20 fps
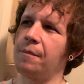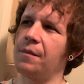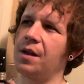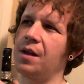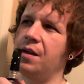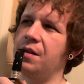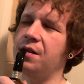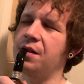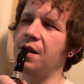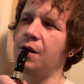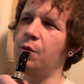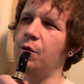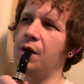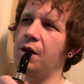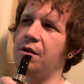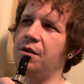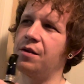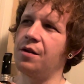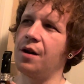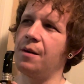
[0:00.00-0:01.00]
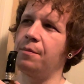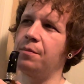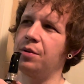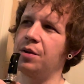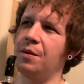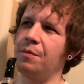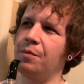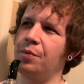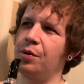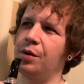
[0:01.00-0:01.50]
It's like what I thought
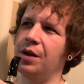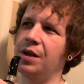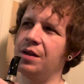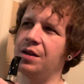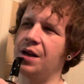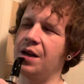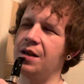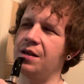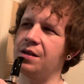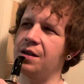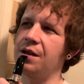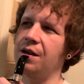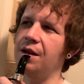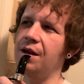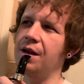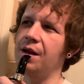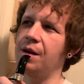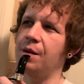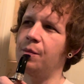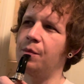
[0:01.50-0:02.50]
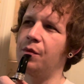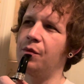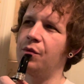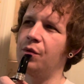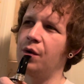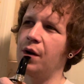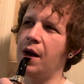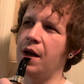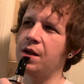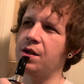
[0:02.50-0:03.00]
plum pudding tasted like
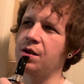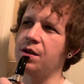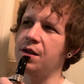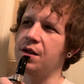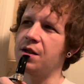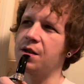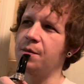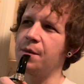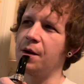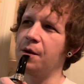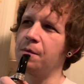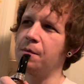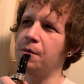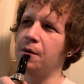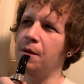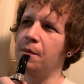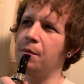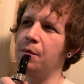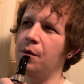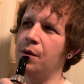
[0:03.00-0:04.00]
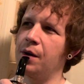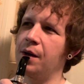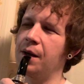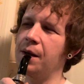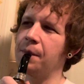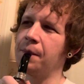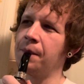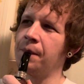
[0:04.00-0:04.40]
before I actually smelled plum pudding.